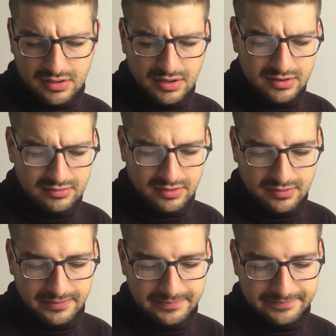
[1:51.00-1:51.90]
I don't know.
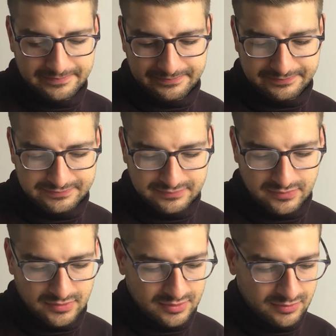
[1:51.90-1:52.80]

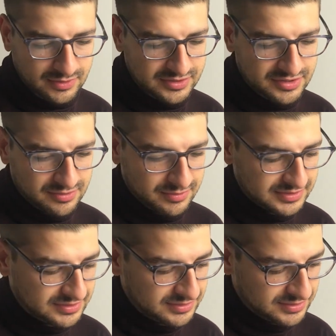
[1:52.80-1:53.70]
What year
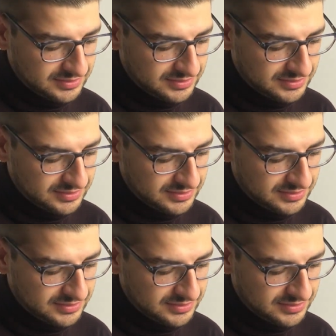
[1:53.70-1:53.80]
was this?